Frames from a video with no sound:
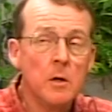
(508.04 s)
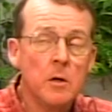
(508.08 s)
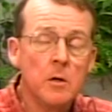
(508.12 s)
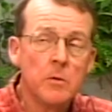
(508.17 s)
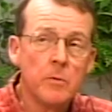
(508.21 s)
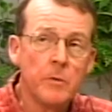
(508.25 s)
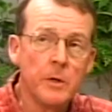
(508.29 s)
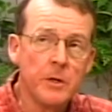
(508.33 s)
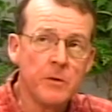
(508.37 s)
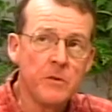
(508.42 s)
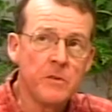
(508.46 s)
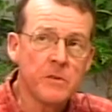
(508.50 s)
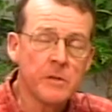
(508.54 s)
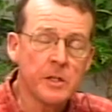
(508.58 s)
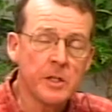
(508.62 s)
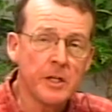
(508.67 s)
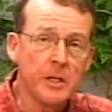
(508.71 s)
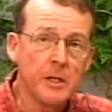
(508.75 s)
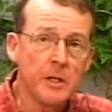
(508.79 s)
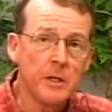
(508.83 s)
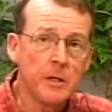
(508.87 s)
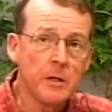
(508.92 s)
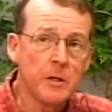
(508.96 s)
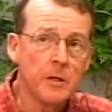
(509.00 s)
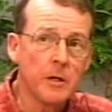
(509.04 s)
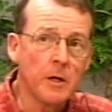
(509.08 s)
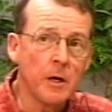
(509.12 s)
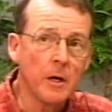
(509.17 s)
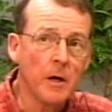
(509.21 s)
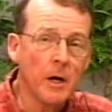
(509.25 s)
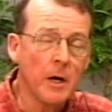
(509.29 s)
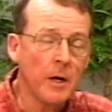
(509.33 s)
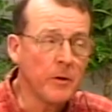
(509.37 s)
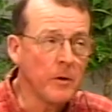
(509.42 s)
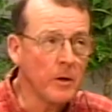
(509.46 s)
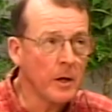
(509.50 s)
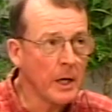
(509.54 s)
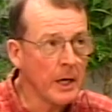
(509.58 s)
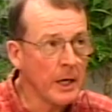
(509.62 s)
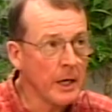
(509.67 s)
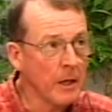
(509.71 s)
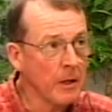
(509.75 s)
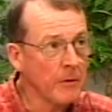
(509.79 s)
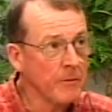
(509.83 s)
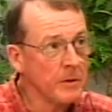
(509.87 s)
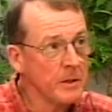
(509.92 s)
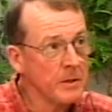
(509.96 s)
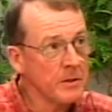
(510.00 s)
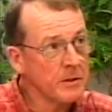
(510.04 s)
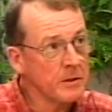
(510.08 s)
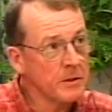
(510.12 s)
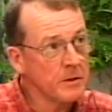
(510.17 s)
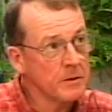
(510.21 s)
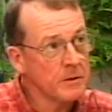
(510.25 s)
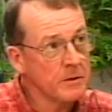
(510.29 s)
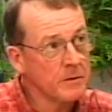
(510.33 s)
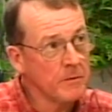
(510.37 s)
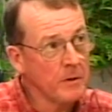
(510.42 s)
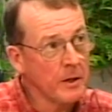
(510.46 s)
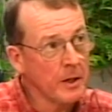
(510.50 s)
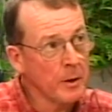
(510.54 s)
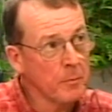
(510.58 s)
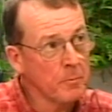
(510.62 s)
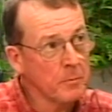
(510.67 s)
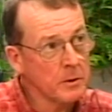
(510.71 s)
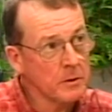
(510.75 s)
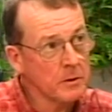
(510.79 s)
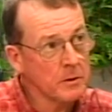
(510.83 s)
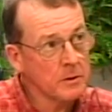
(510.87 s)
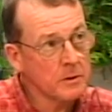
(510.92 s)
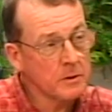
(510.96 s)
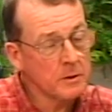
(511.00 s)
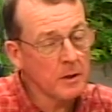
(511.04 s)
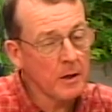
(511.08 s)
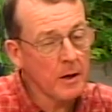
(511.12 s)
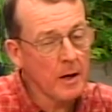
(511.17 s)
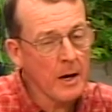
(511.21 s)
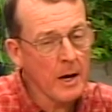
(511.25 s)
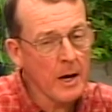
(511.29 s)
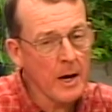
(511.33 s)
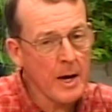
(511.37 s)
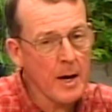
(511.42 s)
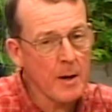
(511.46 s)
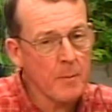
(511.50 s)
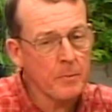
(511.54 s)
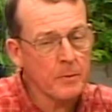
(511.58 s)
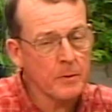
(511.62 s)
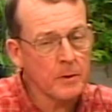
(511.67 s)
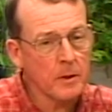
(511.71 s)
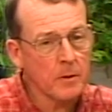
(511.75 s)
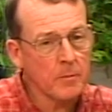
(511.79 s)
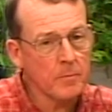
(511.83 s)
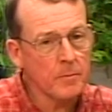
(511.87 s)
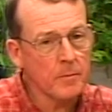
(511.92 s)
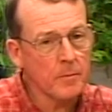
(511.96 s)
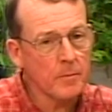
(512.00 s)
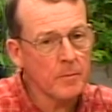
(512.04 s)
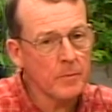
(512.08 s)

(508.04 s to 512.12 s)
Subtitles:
We'd seen other high elevation developments happen,